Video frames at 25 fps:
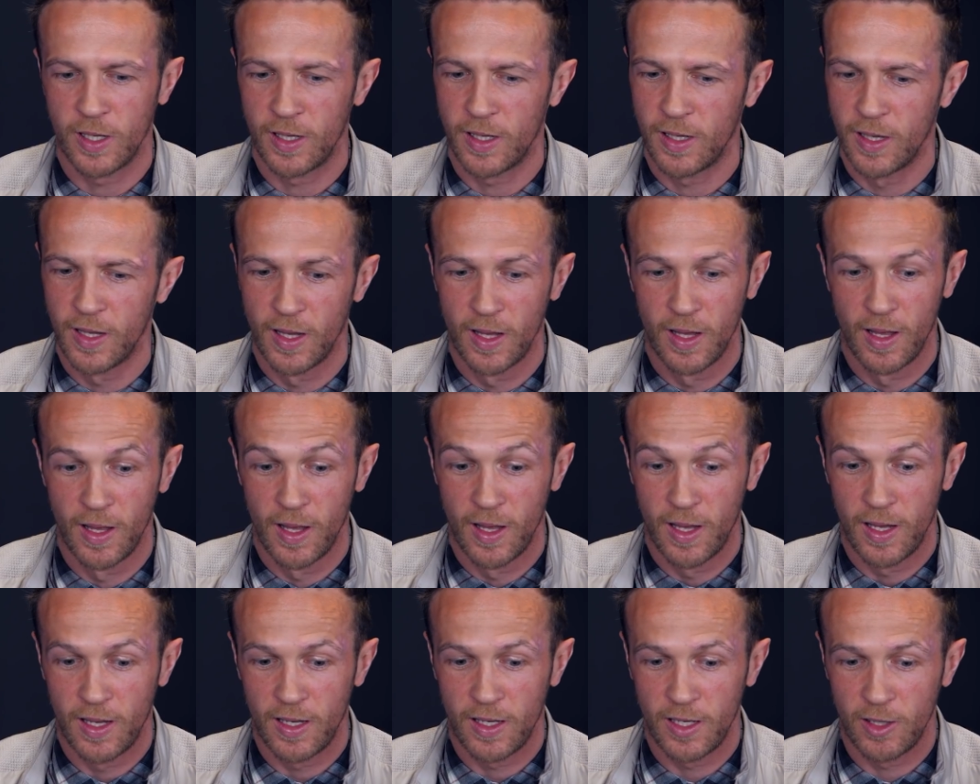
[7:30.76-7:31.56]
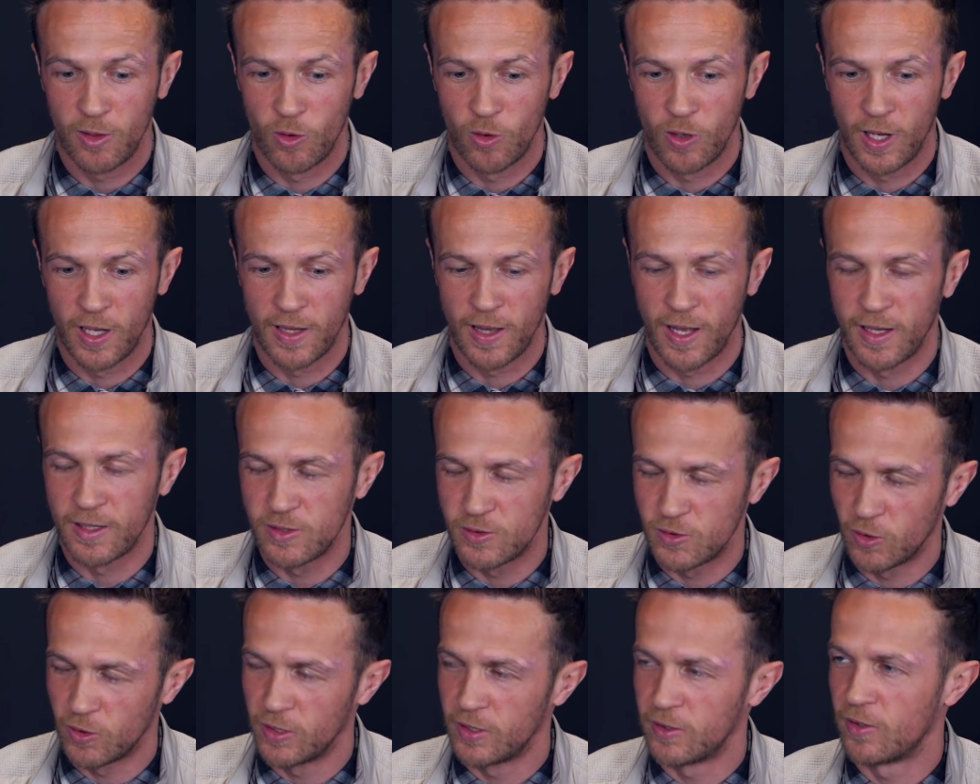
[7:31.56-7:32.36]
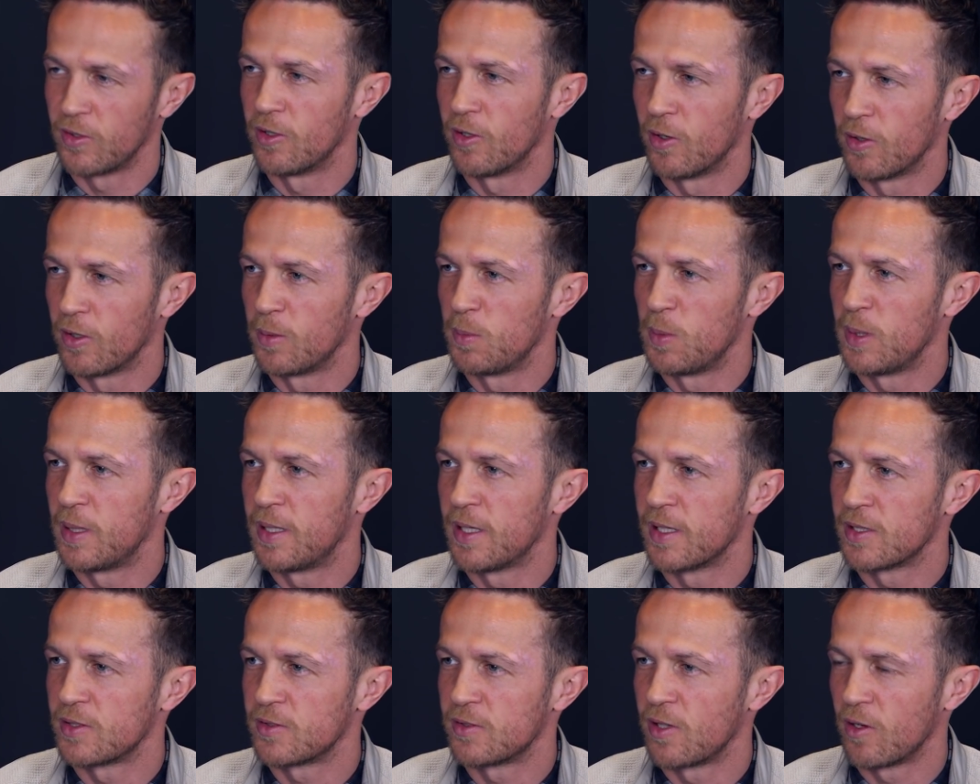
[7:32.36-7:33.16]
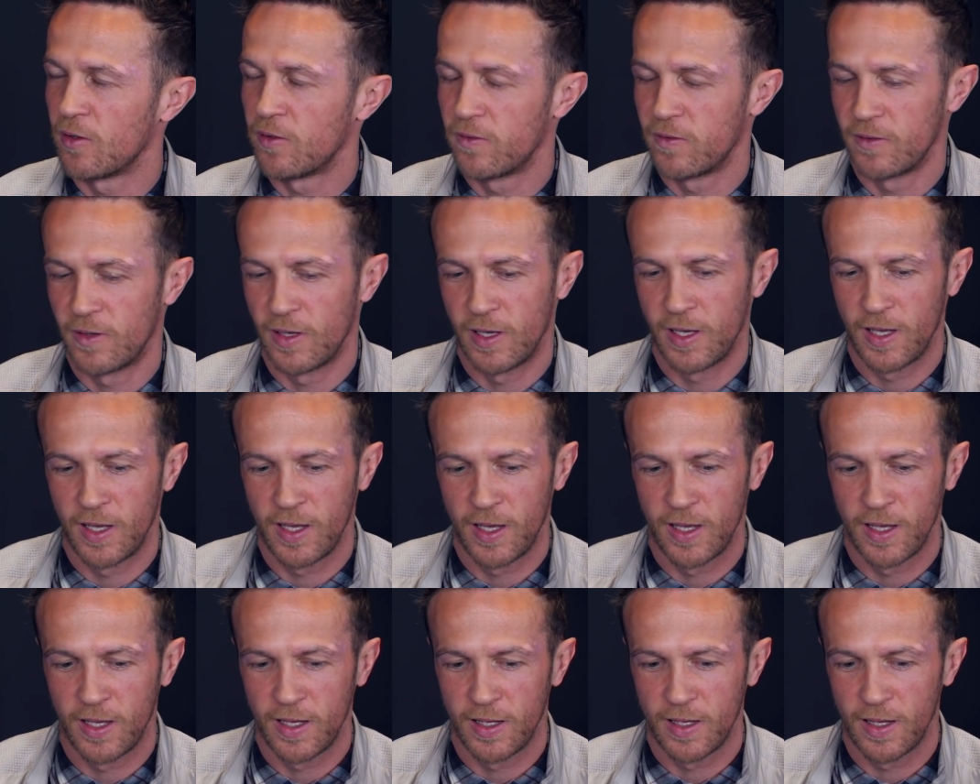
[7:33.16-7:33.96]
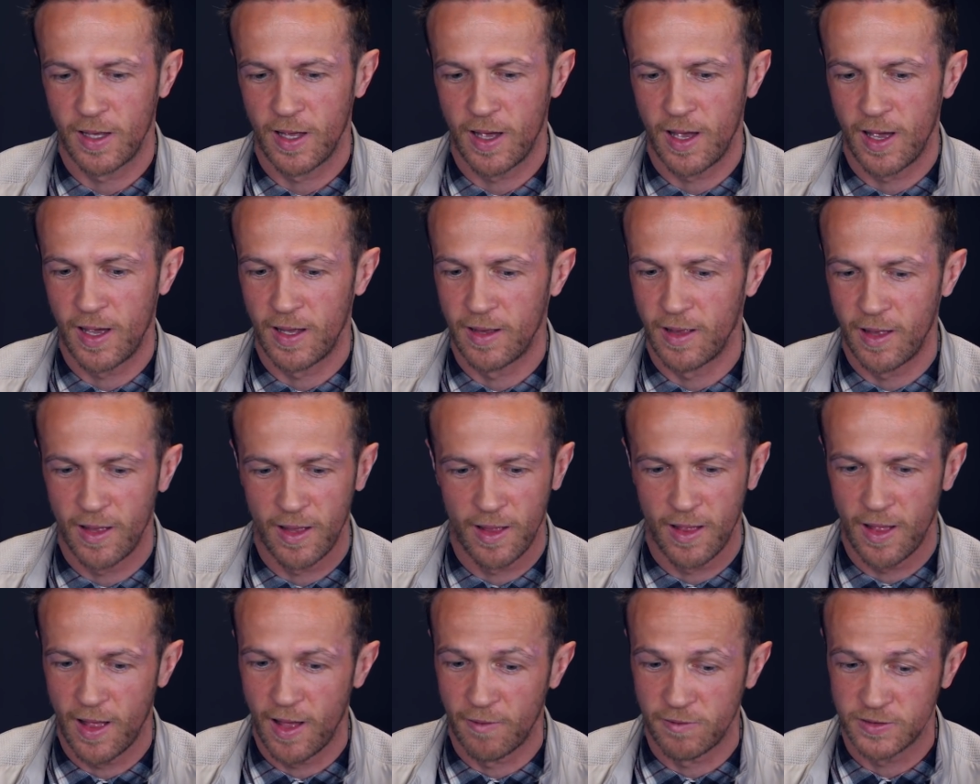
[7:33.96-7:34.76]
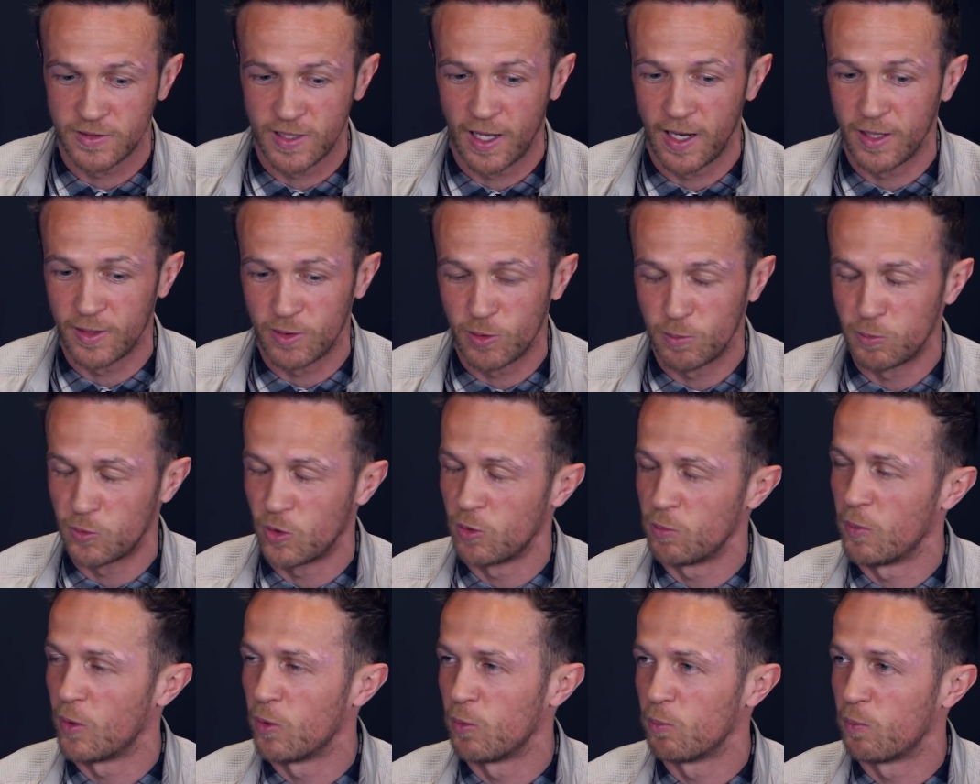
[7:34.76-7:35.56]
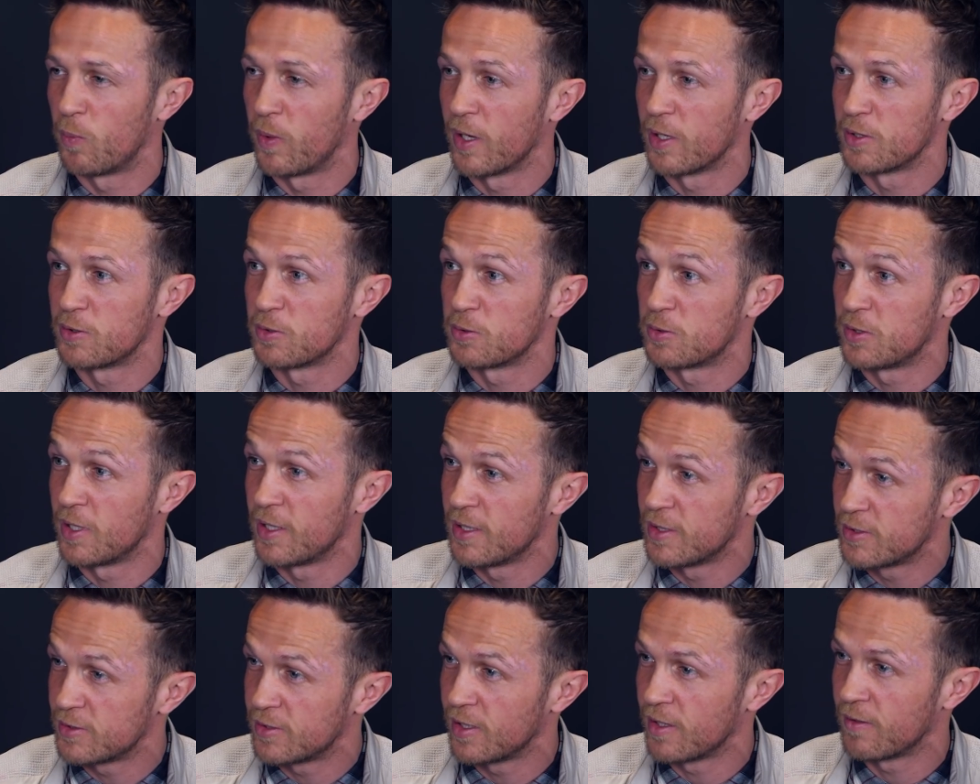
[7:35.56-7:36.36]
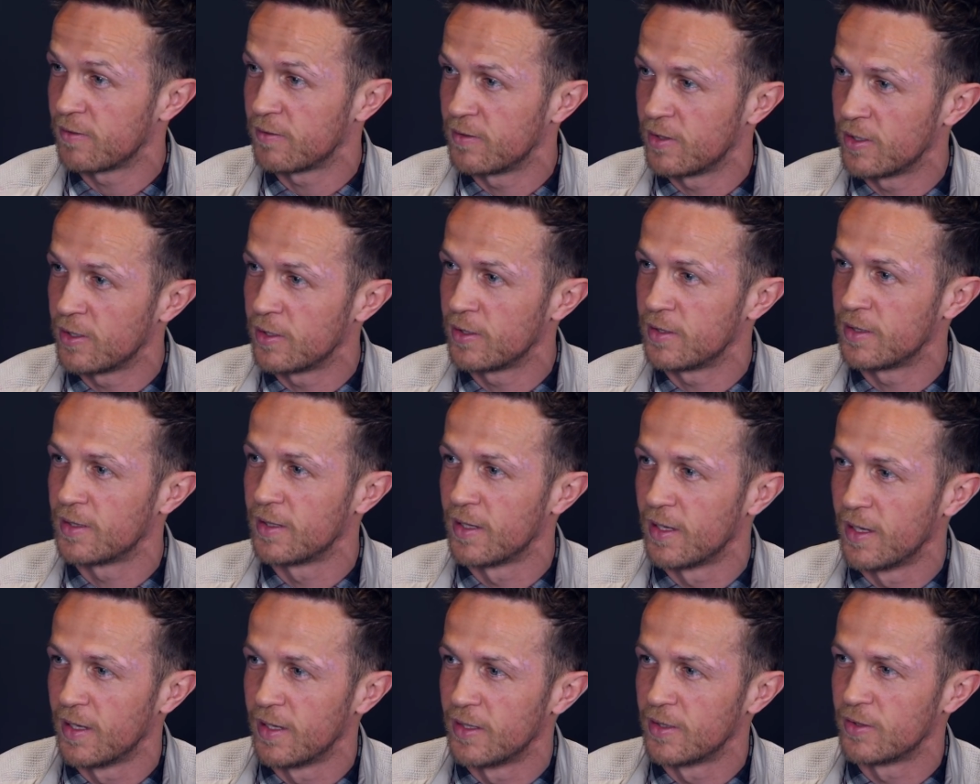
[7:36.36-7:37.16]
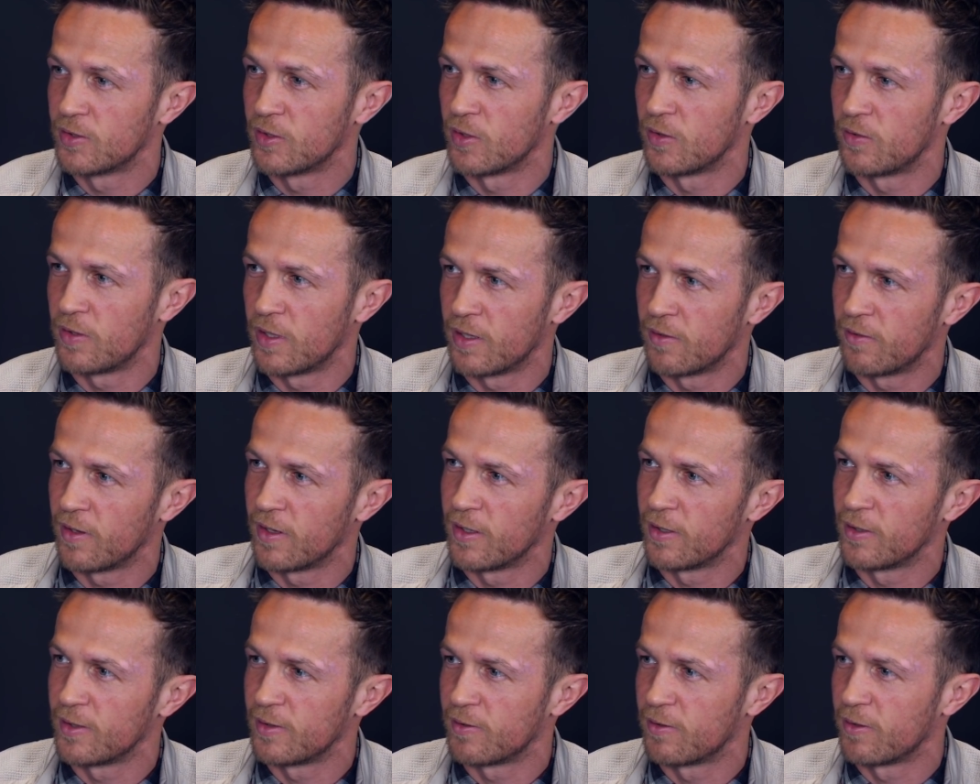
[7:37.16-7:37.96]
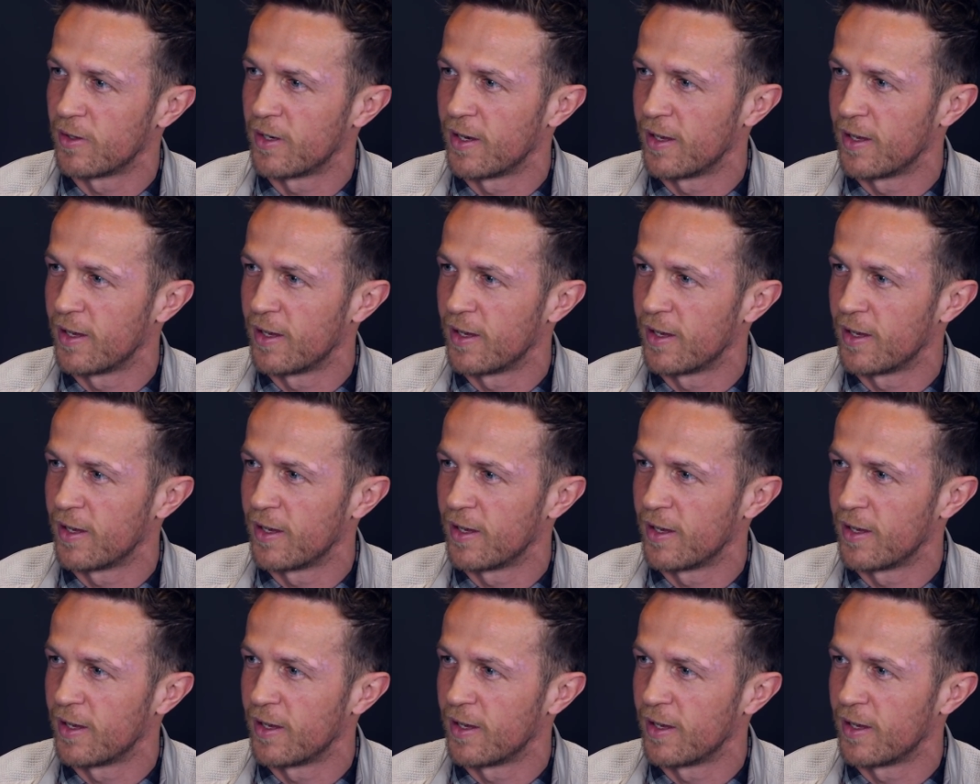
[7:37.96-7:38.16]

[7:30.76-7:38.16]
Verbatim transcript: Uh, you know I, I doing all the media stuff. Uh, I I've started doing my own personal training stuff now, and so if you're ever looking for